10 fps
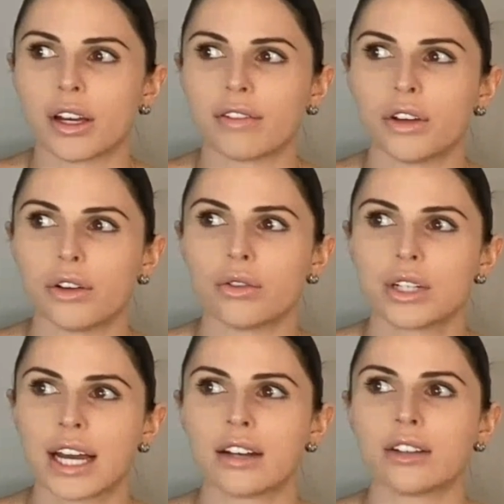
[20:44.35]
if
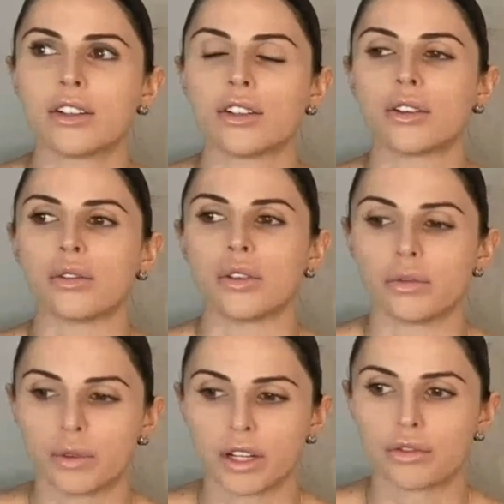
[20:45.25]
you tend
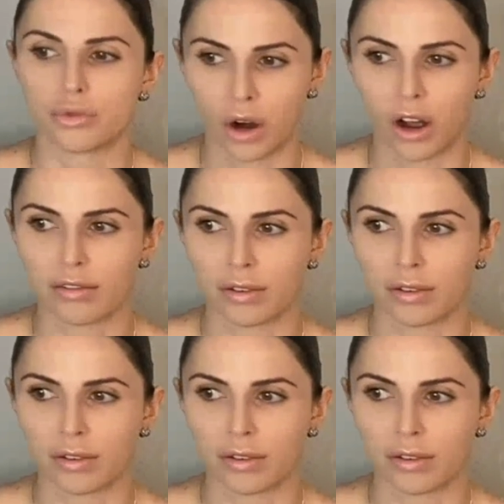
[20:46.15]
to withdraw